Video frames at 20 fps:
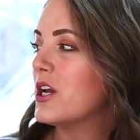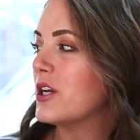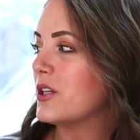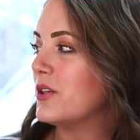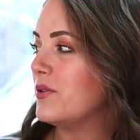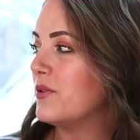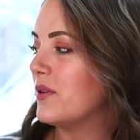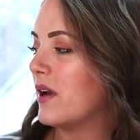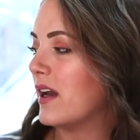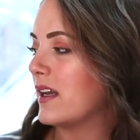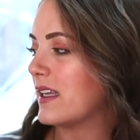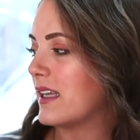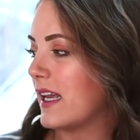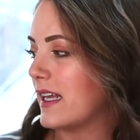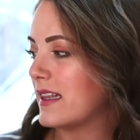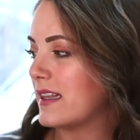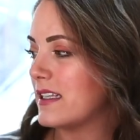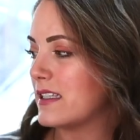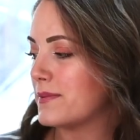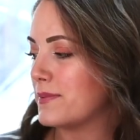you
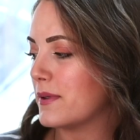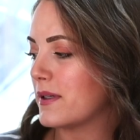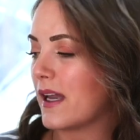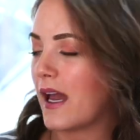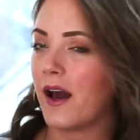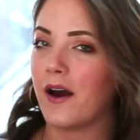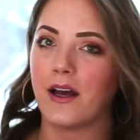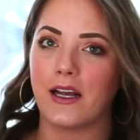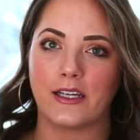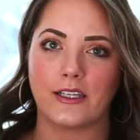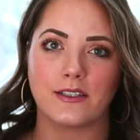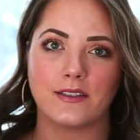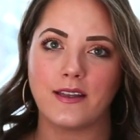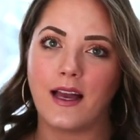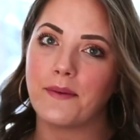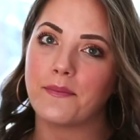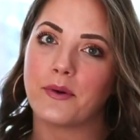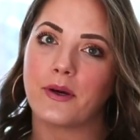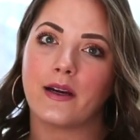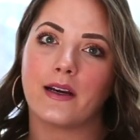get this book out at your
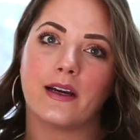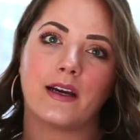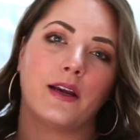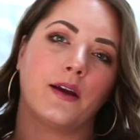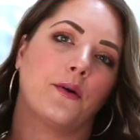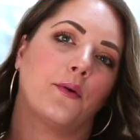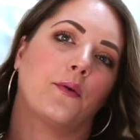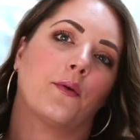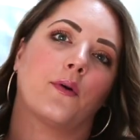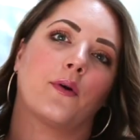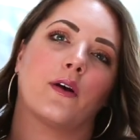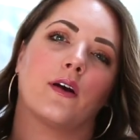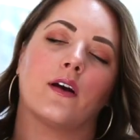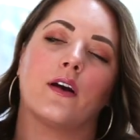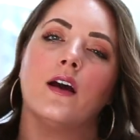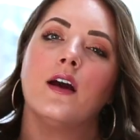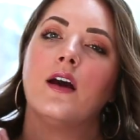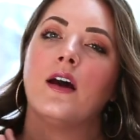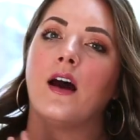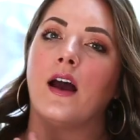library
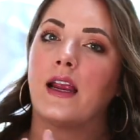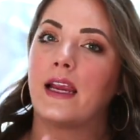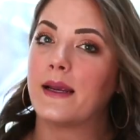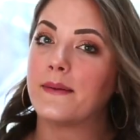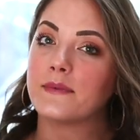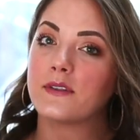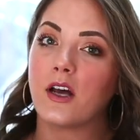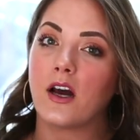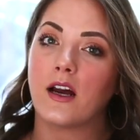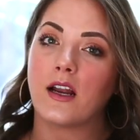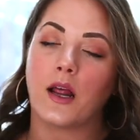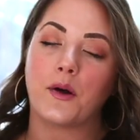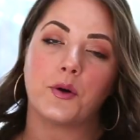or Amazon.